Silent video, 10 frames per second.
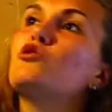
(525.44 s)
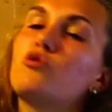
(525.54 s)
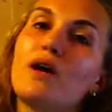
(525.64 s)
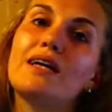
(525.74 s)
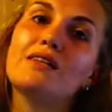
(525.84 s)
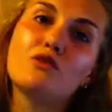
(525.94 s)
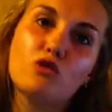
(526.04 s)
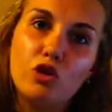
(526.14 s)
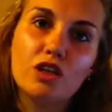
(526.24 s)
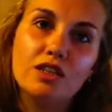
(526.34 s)
train
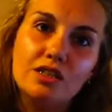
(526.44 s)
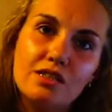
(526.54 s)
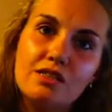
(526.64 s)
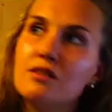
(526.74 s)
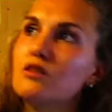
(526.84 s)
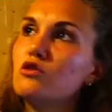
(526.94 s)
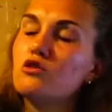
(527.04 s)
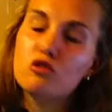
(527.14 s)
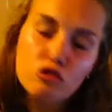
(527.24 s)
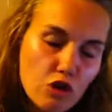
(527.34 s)
toilets.
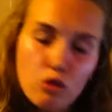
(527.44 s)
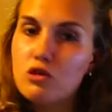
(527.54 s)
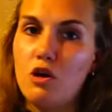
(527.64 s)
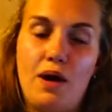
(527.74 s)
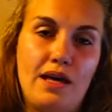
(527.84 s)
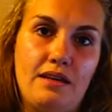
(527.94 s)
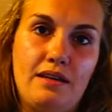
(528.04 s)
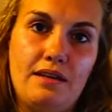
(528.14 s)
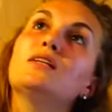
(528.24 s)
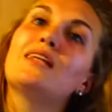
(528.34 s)
So, so handy.
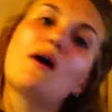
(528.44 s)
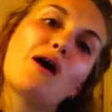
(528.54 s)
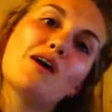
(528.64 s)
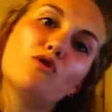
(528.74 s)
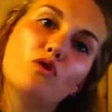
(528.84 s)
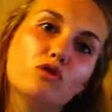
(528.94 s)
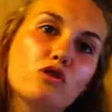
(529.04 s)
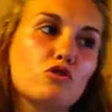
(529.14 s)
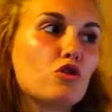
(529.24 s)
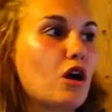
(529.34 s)
Now, I also
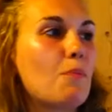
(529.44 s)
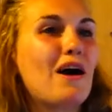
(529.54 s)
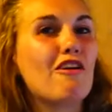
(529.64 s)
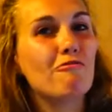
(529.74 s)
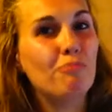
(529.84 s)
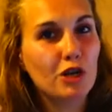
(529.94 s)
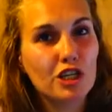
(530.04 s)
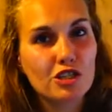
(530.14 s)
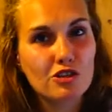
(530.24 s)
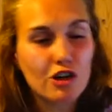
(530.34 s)
took a pair of
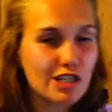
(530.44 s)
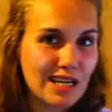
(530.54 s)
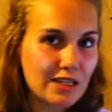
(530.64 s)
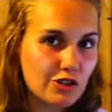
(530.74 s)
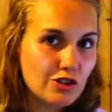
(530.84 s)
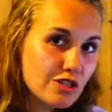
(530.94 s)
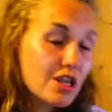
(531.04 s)
Birkenstock sandals,